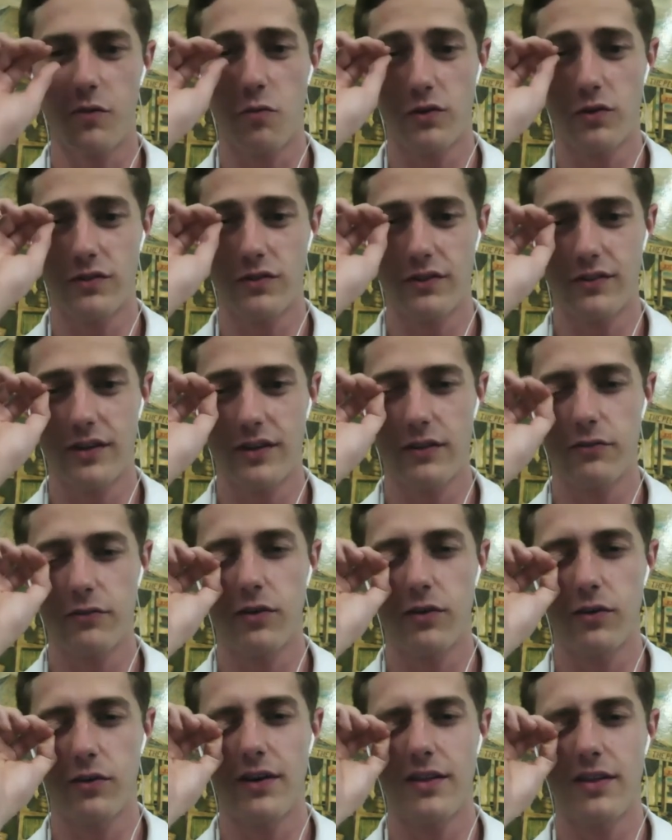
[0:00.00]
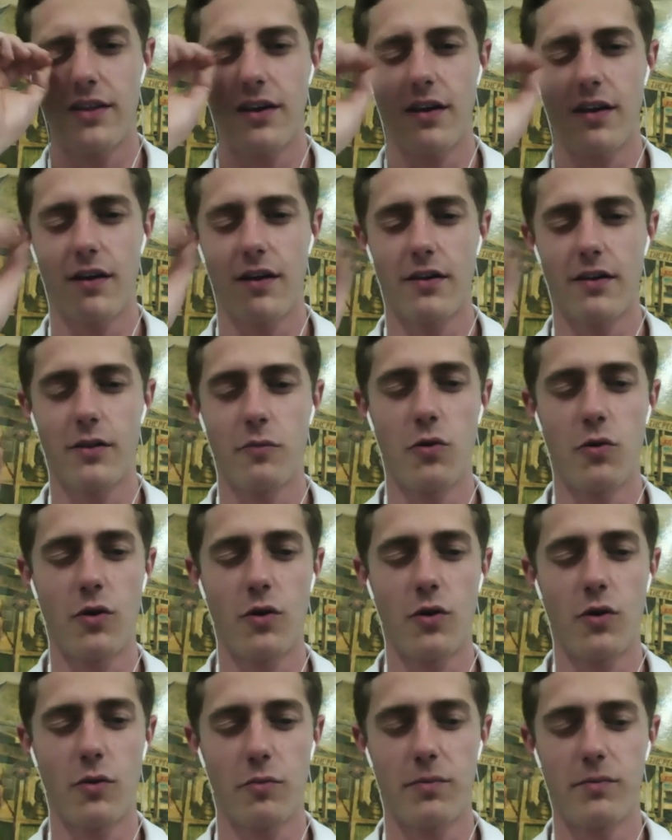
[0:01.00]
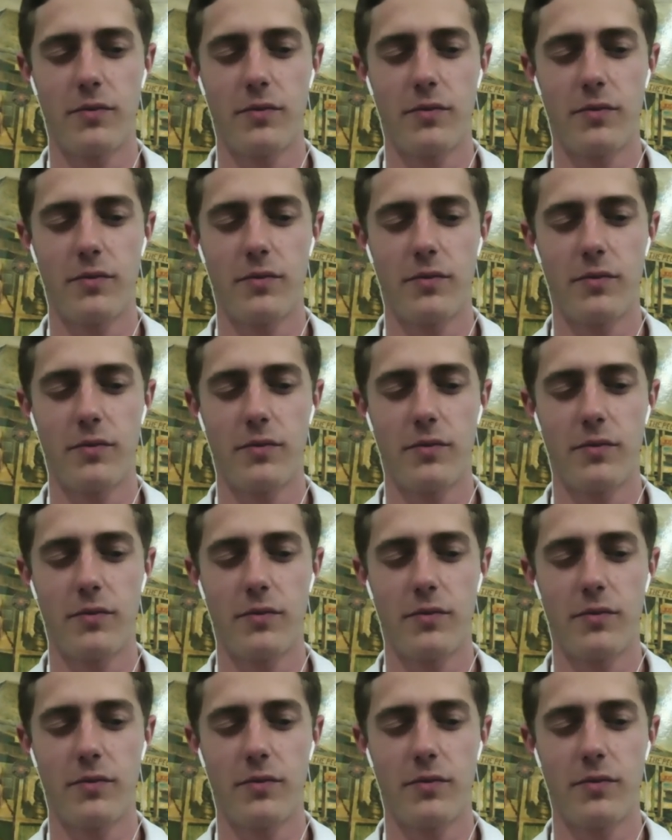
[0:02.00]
more successful they are, the more